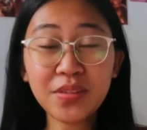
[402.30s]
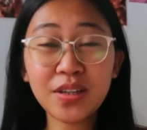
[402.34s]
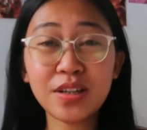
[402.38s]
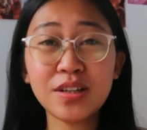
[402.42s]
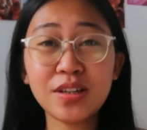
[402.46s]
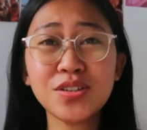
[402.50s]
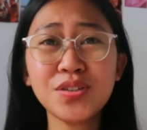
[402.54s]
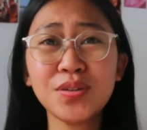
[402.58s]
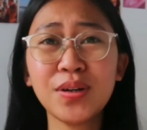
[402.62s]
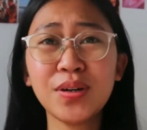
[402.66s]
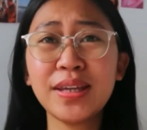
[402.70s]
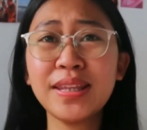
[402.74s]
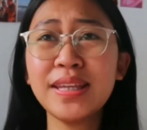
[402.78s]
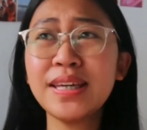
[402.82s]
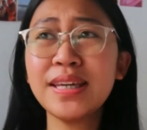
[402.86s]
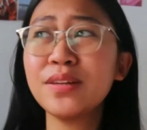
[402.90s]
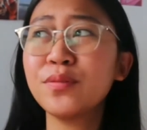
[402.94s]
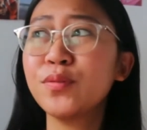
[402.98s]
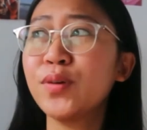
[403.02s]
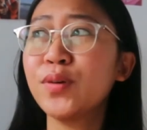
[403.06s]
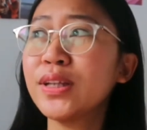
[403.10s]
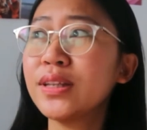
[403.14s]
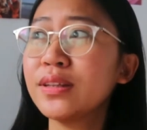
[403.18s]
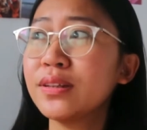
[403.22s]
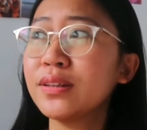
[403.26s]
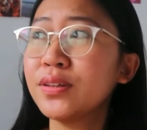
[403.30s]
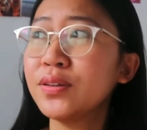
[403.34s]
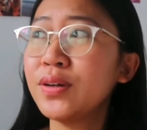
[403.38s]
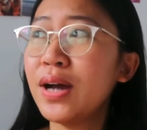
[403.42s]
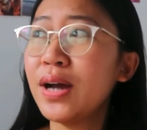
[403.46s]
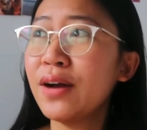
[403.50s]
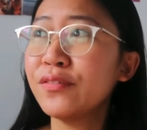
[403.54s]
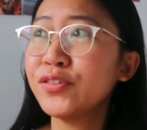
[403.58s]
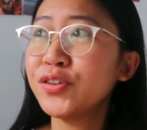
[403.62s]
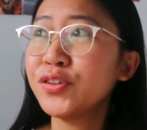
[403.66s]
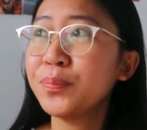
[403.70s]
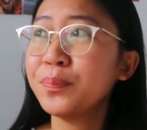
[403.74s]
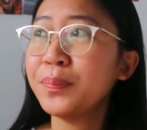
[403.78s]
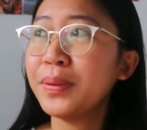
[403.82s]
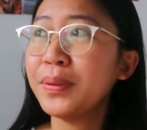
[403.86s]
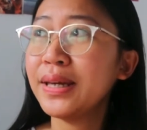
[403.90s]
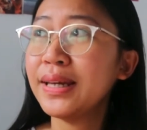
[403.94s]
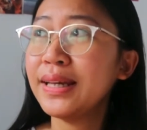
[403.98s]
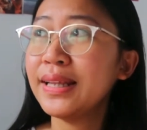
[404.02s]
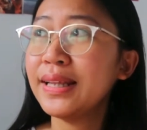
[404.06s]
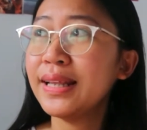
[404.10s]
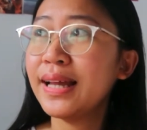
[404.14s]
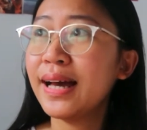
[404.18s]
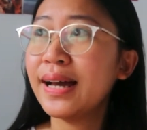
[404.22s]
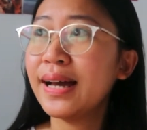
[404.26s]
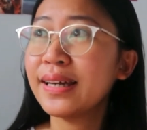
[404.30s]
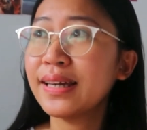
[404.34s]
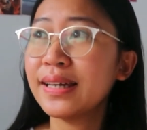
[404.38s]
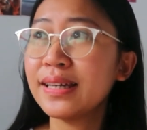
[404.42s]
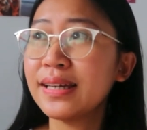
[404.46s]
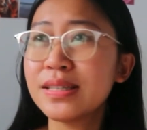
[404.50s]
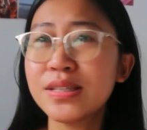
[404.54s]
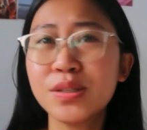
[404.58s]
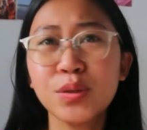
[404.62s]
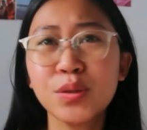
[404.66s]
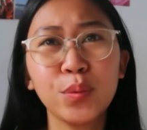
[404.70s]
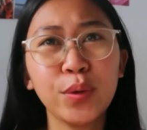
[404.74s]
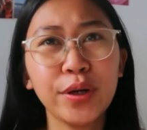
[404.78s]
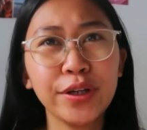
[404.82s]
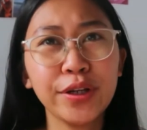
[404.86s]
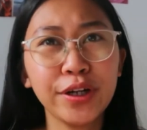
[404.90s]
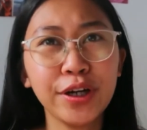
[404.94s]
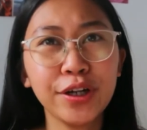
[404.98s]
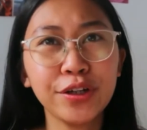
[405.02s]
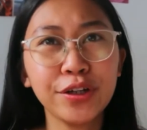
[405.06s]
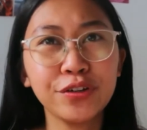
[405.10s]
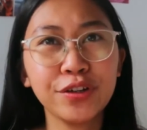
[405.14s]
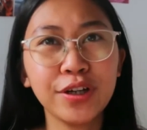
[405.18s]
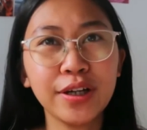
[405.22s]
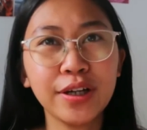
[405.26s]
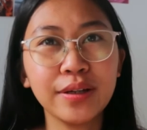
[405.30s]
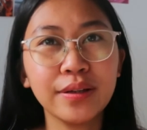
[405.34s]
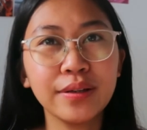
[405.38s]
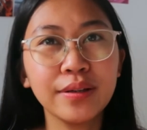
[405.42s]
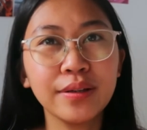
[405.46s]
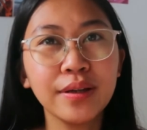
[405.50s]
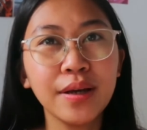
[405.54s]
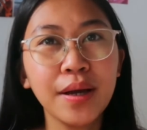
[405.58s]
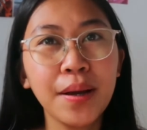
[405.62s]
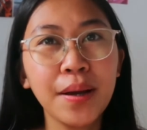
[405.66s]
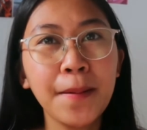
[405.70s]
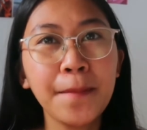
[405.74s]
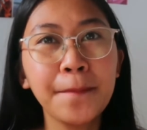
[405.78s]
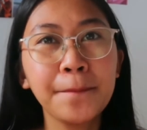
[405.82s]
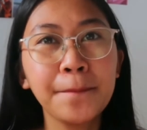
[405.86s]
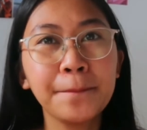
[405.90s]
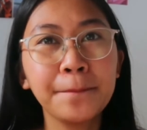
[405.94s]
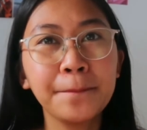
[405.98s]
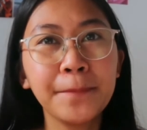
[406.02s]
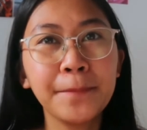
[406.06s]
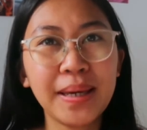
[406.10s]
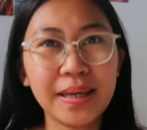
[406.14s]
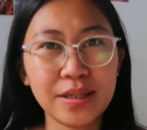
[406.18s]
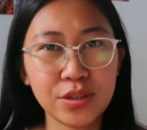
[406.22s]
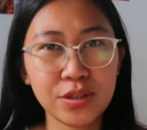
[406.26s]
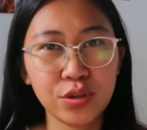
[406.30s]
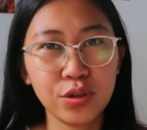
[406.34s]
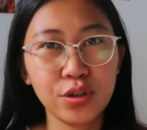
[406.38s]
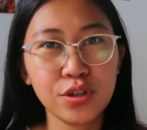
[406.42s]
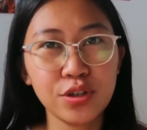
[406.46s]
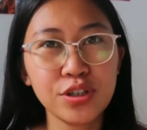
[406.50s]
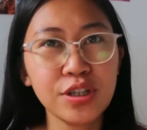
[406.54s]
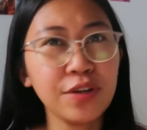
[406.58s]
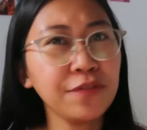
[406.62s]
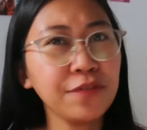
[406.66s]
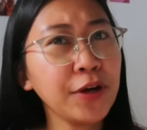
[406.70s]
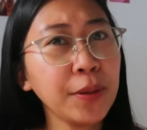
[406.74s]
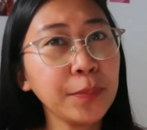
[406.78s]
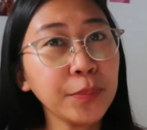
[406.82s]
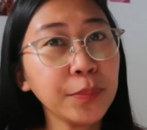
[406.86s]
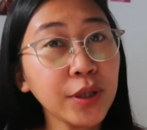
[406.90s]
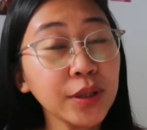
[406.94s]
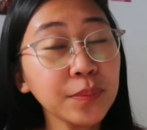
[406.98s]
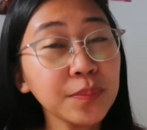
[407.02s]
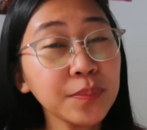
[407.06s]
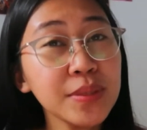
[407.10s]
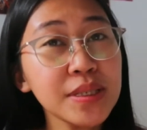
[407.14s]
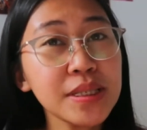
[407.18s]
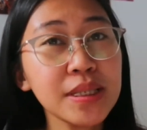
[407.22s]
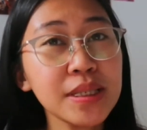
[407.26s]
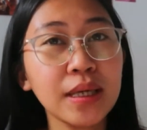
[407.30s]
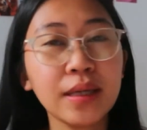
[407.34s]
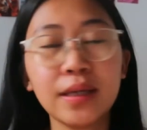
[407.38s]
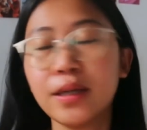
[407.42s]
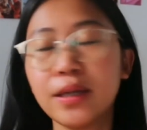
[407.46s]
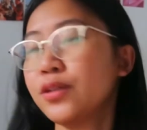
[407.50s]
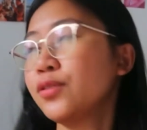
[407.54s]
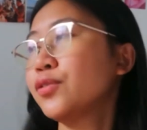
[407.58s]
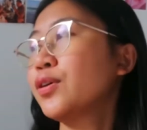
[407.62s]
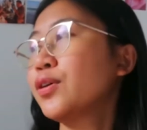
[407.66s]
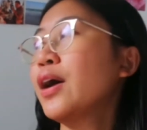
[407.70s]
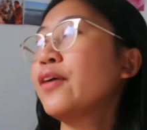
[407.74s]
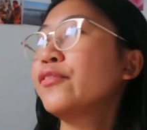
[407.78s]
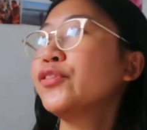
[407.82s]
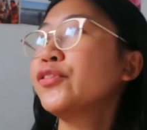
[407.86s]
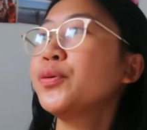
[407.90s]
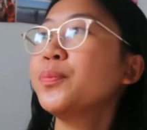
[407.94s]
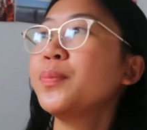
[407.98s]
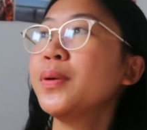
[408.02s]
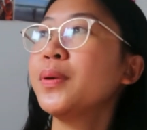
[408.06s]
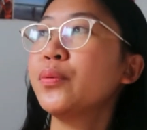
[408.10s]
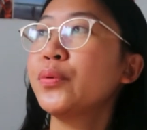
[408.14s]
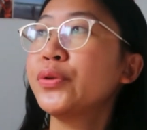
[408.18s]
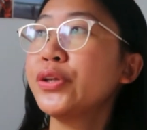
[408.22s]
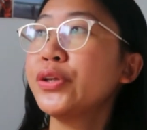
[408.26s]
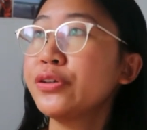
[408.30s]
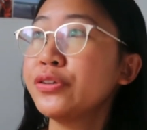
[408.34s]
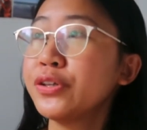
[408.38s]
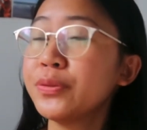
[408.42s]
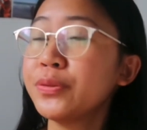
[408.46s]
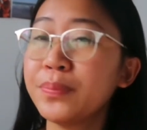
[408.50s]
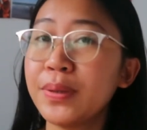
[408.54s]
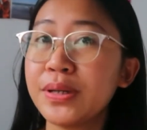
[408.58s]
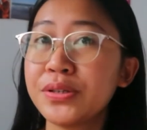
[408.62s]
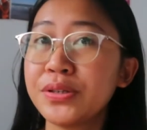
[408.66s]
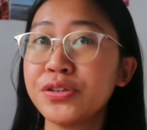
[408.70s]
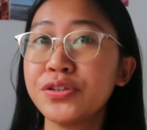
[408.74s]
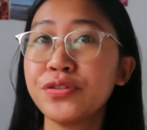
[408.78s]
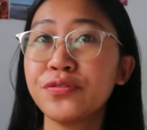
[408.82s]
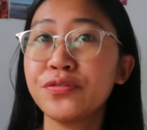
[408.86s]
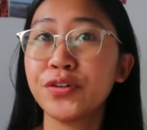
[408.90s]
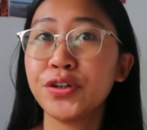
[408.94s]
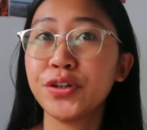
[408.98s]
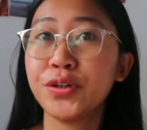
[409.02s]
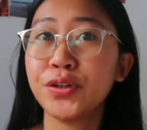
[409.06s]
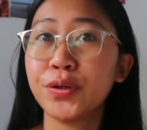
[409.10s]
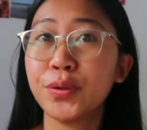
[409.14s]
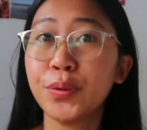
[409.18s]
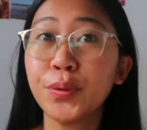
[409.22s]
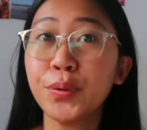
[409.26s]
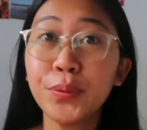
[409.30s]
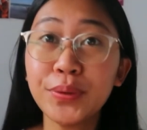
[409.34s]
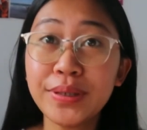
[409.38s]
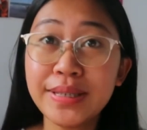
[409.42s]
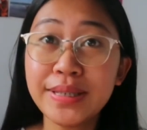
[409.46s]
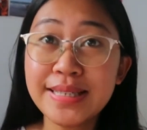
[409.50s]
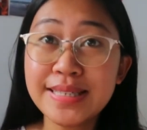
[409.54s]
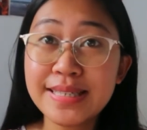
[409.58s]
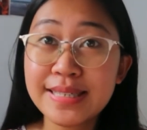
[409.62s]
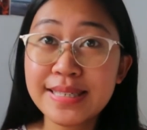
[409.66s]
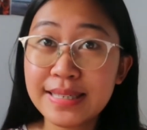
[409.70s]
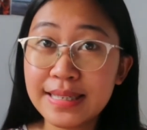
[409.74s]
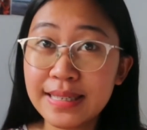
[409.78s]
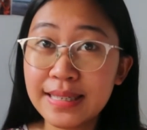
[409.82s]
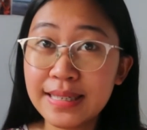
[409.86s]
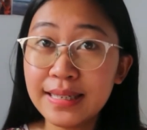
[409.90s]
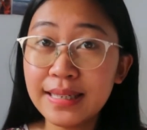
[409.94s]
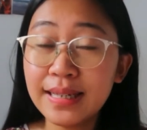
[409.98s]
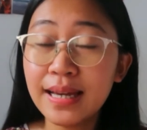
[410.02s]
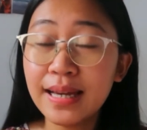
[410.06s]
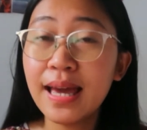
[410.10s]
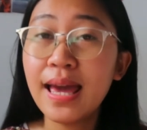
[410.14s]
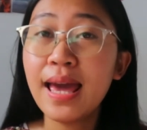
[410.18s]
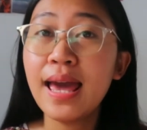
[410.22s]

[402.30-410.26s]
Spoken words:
So I think what you have to pay lang is 100 pesos. If I'm not mistaken, you have to pay 100 pesos for your OEC.